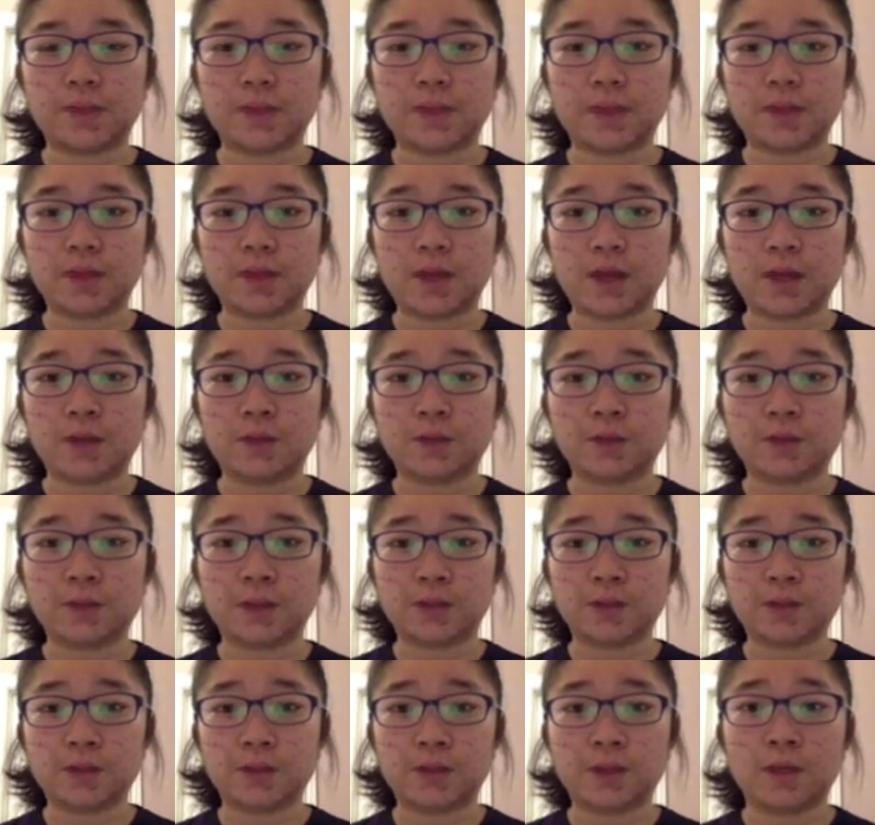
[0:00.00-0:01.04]
I'll
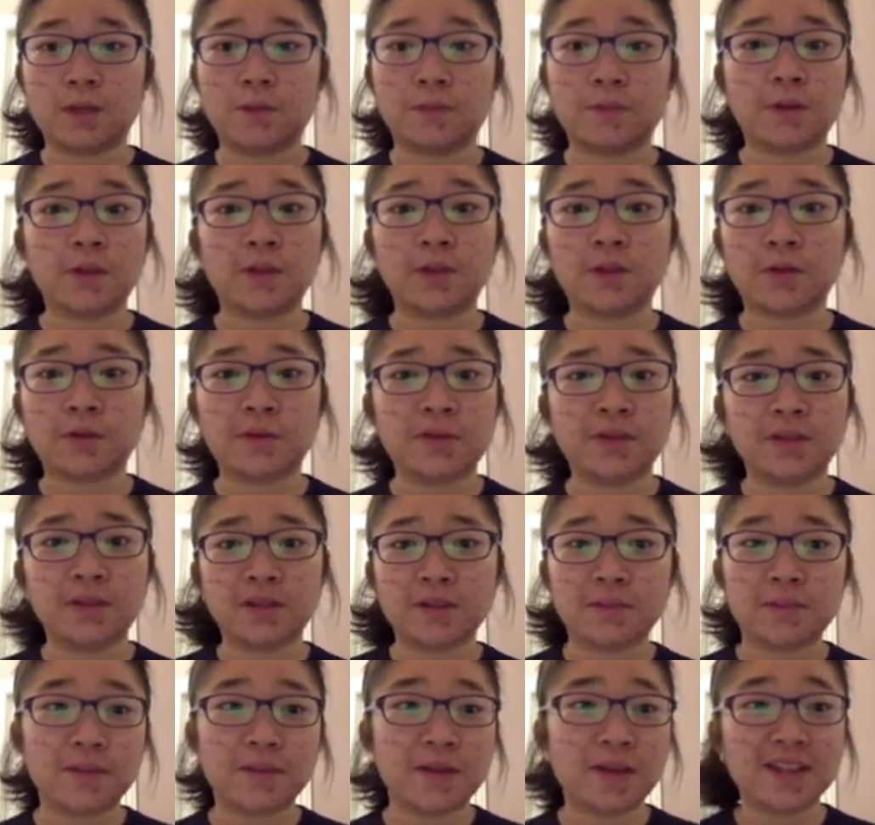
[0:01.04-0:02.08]
just keep on loading the
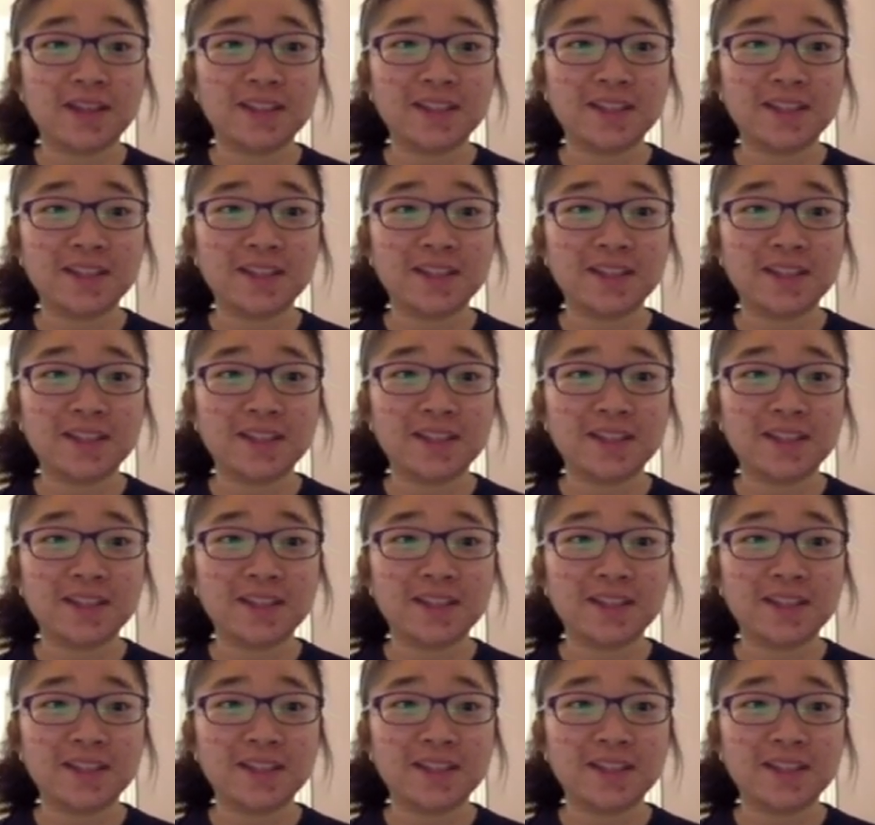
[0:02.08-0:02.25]
page, I